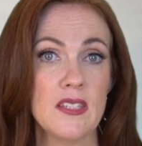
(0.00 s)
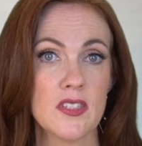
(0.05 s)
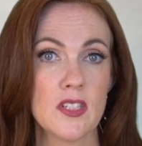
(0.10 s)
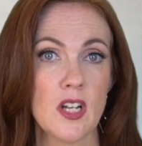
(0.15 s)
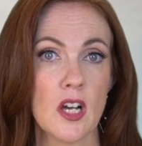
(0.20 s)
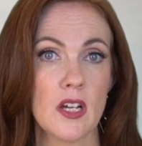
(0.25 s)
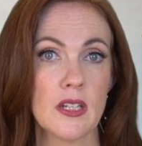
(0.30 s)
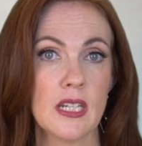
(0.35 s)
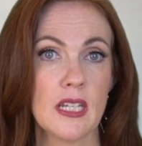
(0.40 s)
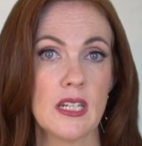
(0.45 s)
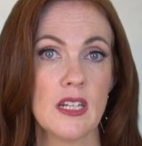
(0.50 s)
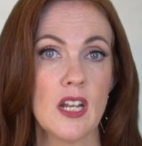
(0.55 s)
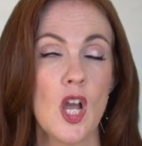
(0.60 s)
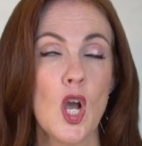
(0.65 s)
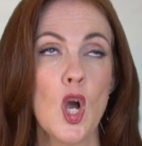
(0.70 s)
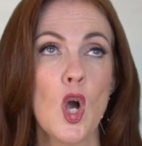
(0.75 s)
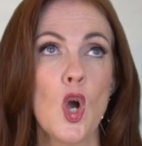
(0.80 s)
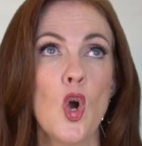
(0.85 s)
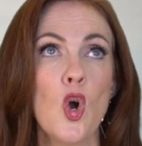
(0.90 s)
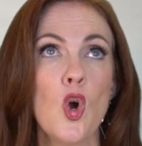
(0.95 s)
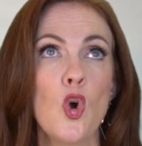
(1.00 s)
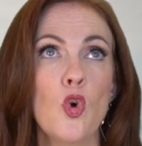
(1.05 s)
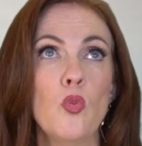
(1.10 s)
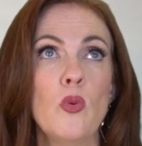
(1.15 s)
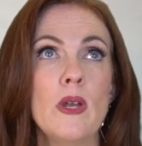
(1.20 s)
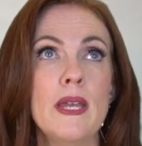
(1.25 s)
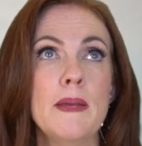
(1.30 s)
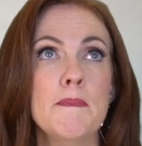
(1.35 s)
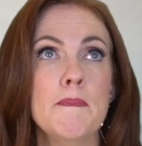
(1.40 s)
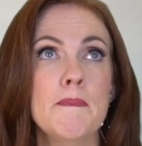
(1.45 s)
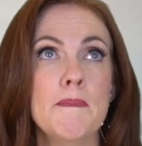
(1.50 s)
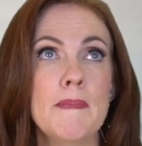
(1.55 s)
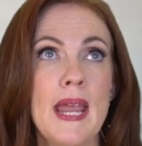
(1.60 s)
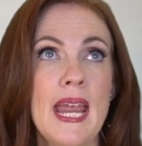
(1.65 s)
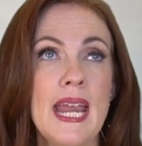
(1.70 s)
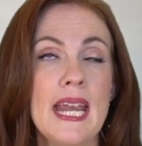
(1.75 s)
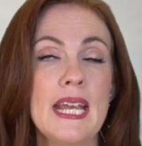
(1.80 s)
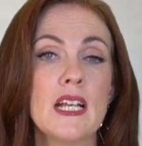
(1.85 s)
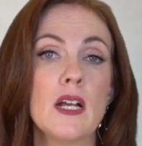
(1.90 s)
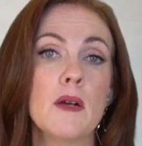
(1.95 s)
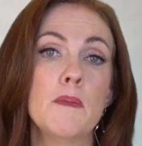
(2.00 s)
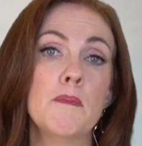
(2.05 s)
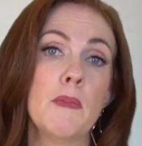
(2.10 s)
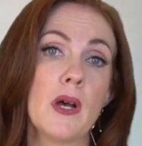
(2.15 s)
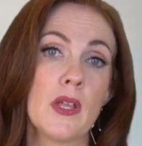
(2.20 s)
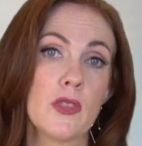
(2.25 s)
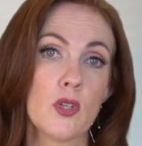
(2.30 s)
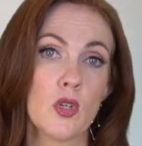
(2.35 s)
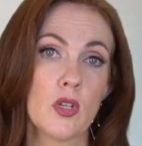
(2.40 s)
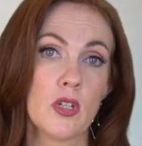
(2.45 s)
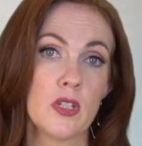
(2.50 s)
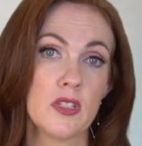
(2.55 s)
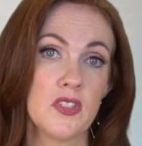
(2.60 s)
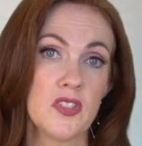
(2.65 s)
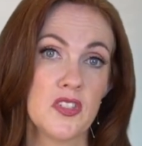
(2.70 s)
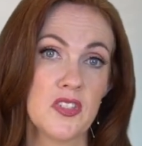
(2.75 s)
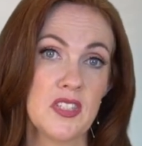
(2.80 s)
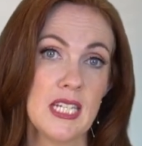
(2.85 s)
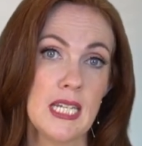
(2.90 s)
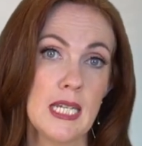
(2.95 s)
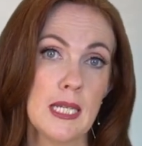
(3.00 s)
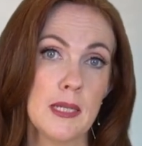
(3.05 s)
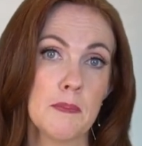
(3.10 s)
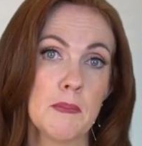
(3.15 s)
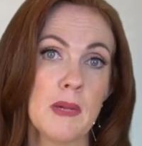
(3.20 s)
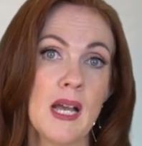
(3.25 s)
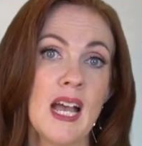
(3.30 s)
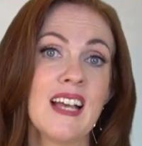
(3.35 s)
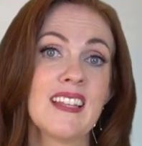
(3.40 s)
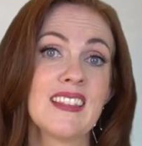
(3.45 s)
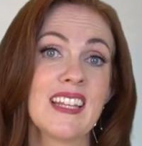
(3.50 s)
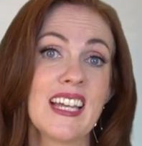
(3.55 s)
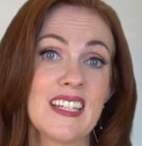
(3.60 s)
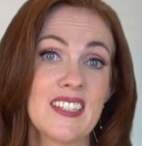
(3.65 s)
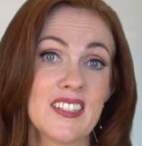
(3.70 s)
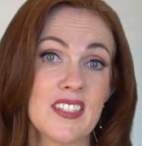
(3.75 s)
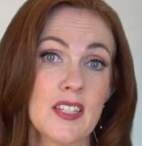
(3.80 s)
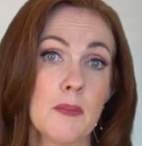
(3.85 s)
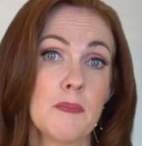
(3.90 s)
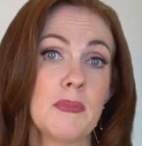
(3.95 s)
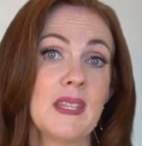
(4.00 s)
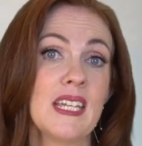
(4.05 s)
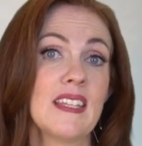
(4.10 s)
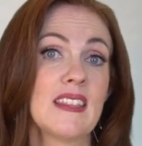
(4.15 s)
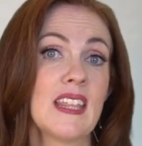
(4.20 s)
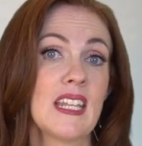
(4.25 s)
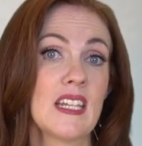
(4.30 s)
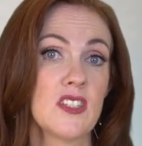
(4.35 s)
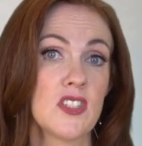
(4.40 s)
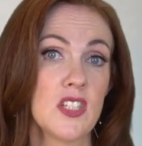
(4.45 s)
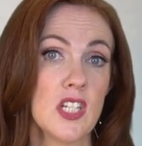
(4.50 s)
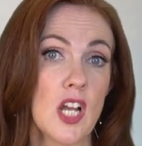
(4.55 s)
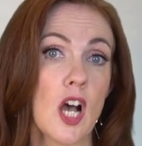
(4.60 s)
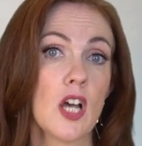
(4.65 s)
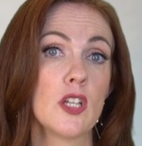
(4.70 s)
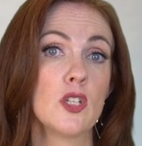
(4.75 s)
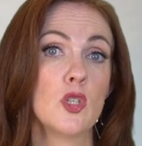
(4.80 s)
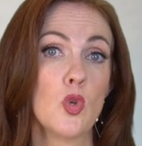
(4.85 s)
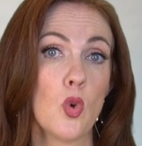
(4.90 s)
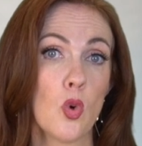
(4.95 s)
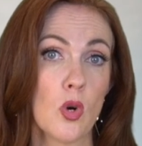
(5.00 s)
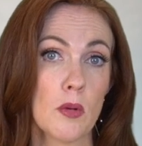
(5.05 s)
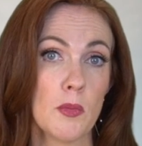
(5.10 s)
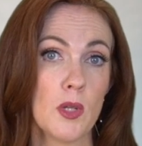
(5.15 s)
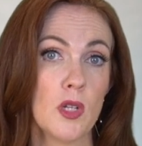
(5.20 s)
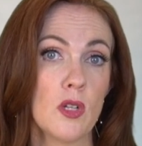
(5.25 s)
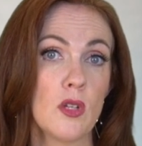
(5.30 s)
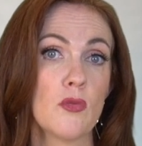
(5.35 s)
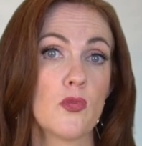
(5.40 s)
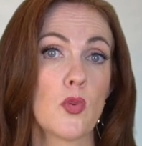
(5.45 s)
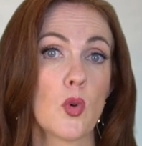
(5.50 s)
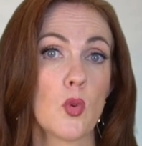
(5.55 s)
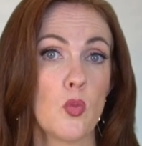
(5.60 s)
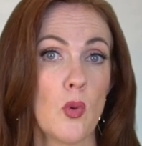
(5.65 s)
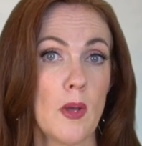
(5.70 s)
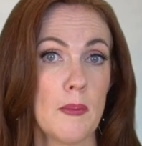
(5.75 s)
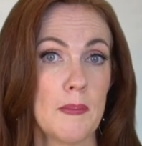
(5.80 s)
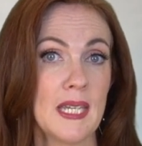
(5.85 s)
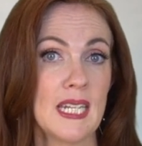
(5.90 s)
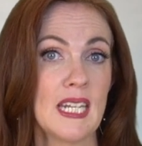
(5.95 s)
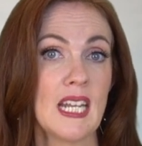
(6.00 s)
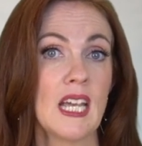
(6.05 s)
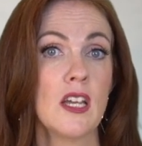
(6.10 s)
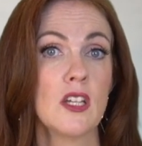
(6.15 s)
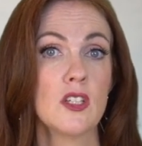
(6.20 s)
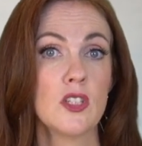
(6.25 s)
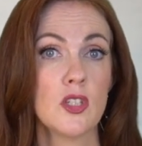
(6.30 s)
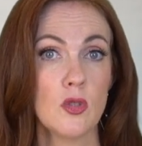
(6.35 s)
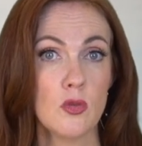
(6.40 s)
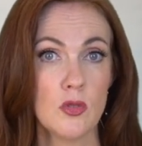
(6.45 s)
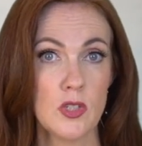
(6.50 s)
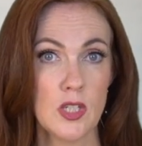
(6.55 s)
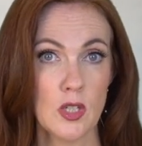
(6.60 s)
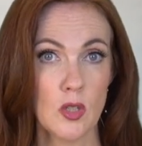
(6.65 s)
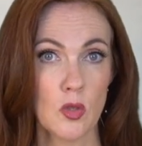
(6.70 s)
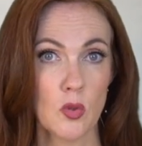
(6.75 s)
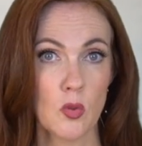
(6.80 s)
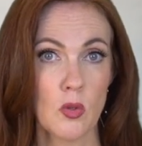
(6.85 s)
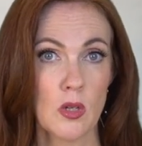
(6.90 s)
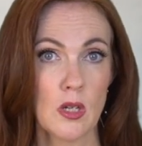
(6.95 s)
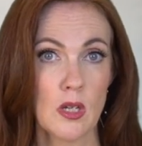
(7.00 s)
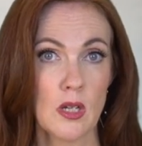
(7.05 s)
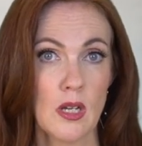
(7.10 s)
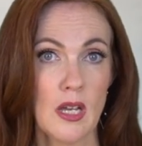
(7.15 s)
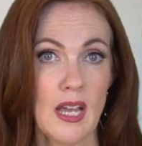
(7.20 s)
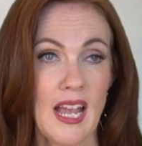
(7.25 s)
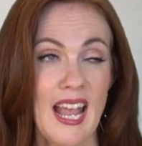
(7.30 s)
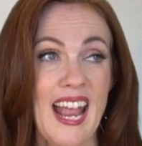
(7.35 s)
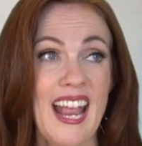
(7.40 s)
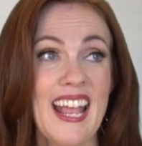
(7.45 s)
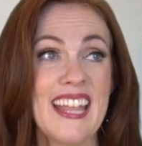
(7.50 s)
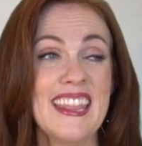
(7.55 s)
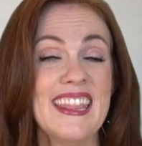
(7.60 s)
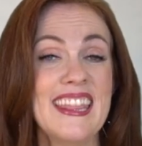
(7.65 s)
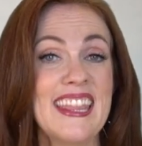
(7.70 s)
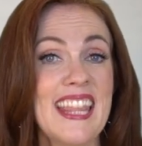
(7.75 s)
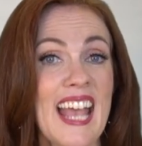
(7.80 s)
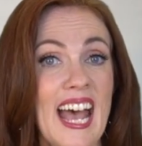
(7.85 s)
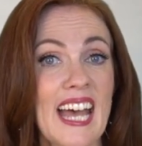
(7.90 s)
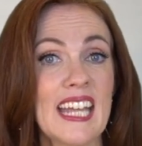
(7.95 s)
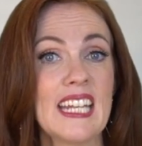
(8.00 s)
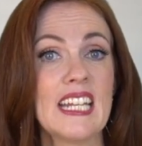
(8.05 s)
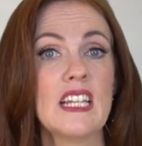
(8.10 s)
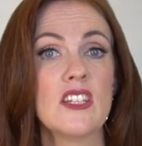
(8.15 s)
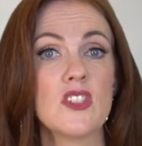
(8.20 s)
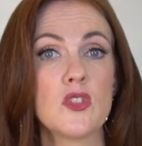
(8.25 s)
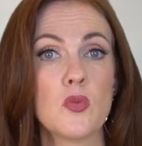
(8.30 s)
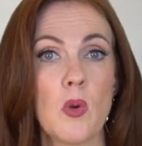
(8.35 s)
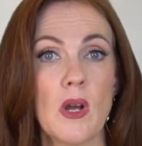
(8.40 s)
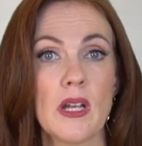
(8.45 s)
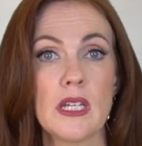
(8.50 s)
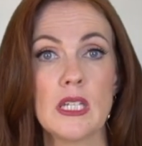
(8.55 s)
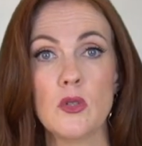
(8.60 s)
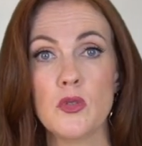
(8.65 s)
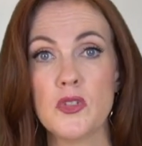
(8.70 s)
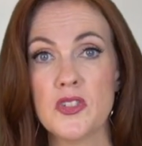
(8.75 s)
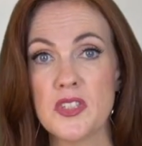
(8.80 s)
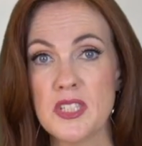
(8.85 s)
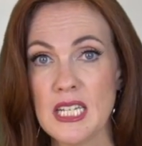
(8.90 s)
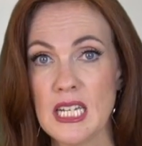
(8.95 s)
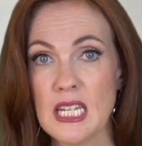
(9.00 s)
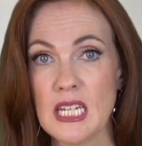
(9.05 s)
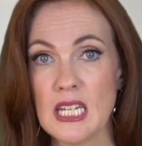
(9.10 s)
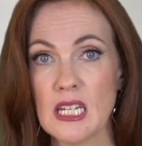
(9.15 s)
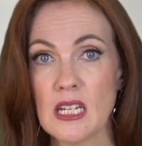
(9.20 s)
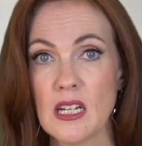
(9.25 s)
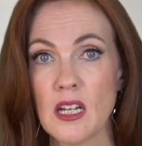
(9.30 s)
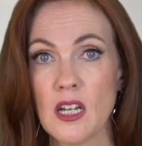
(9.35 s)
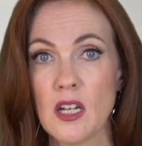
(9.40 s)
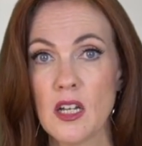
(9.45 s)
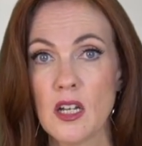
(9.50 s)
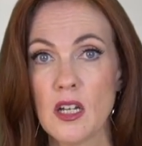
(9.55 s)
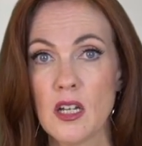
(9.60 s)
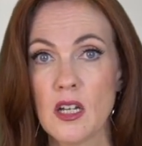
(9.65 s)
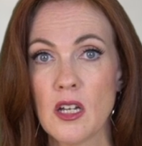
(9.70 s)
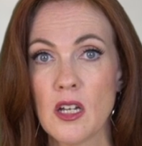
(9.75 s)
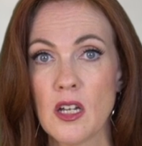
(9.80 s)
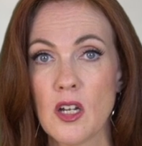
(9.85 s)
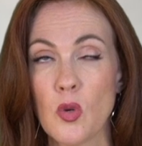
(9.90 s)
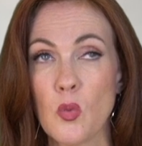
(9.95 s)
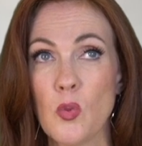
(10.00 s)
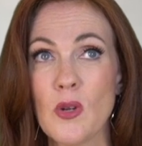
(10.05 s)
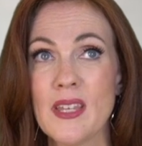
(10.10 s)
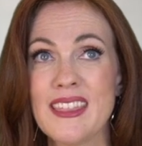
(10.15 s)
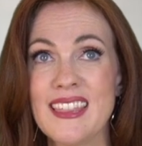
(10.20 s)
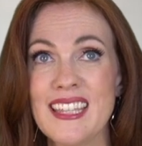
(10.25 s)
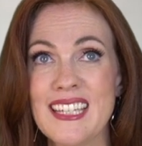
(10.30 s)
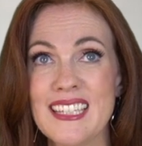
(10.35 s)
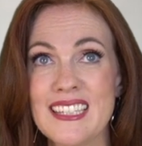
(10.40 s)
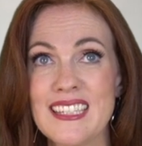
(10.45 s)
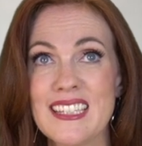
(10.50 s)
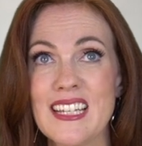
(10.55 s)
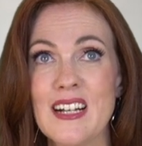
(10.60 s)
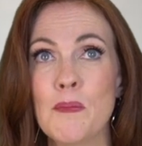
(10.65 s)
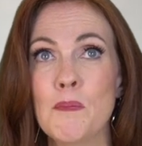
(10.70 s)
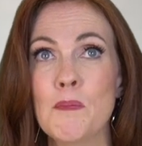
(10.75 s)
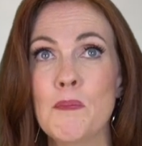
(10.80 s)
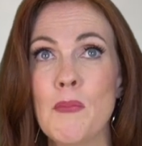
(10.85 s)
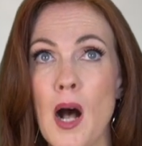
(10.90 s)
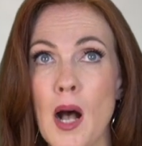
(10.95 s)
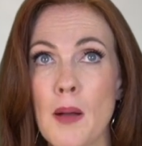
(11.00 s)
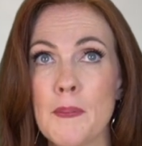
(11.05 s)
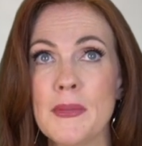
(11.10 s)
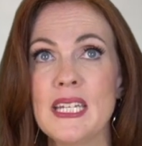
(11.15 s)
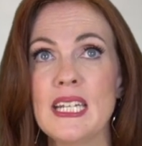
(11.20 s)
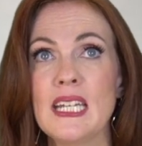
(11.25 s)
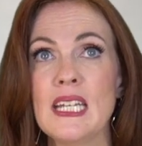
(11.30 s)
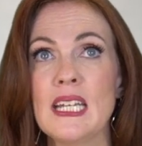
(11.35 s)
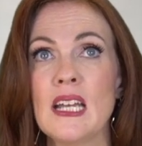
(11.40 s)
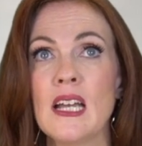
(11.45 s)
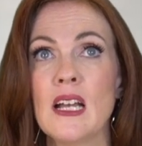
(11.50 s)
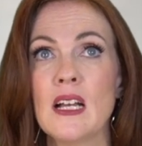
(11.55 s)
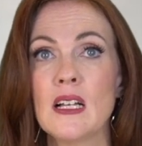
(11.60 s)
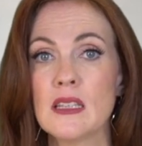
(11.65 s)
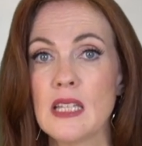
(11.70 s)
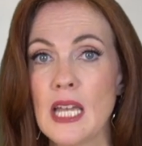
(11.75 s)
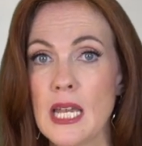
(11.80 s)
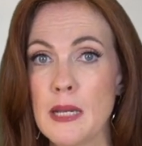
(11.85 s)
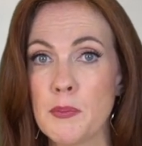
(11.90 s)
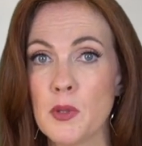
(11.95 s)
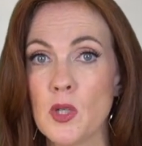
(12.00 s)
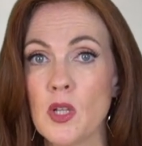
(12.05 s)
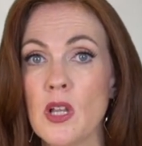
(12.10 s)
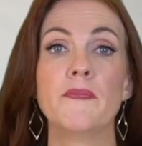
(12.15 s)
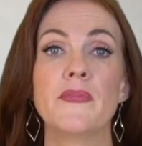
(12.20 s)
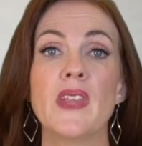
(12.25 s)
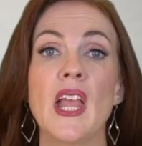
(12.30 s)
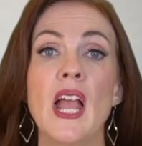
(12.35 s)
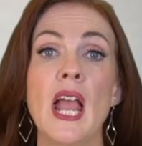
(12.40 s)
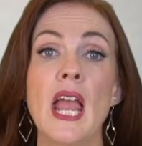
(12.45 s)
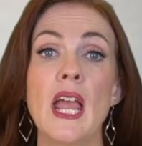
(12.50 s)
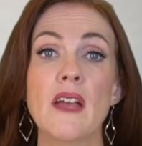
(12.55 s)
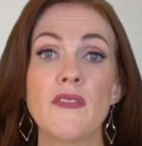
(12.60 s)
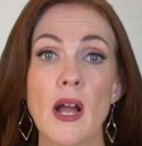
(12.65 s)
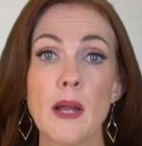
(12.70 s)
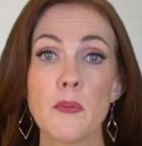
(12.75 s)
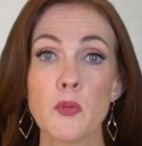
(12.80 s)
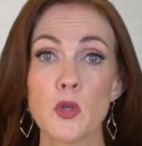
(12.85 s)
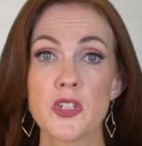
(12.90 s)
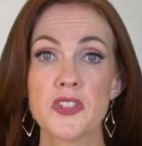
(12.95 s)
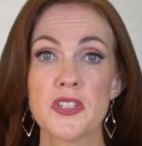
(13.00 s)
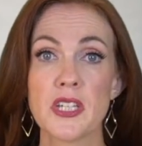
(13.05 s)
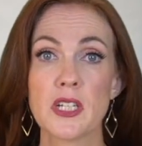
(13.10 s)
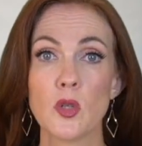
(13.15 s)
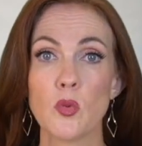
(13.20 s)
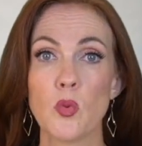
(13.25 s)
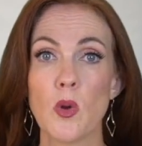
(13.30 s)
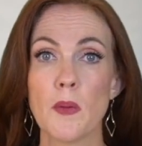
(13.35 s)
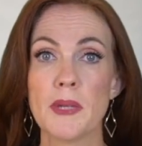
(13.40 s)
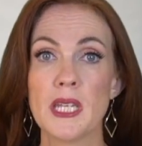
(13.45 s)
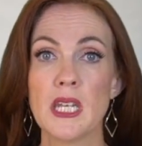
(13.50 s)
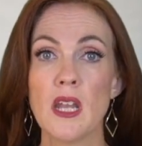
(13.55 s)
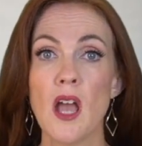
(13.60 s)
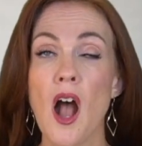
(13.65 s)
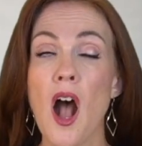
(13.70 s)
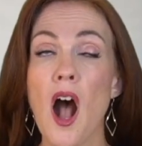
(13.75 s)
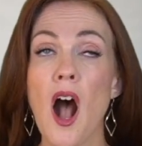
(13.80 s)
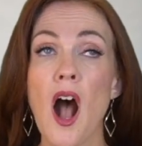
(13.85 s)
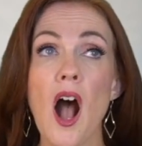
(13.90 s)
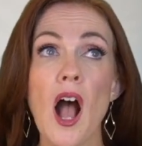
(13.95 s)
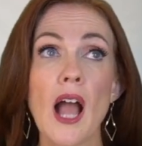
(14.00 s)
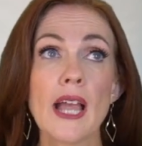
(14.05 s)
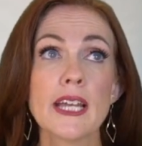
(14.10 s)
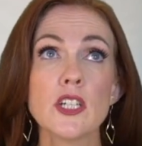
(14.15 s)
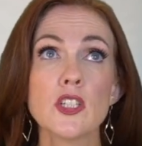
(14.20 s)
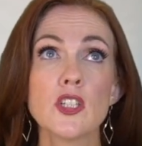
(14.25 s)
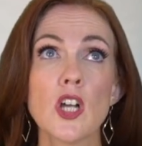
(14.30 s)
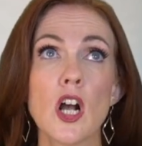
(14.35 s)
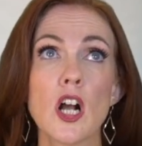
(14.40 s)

on it, we make motherhood seem like something that is not normal for women to do. And that is what you see with this momedy label. If I were a single woman, I could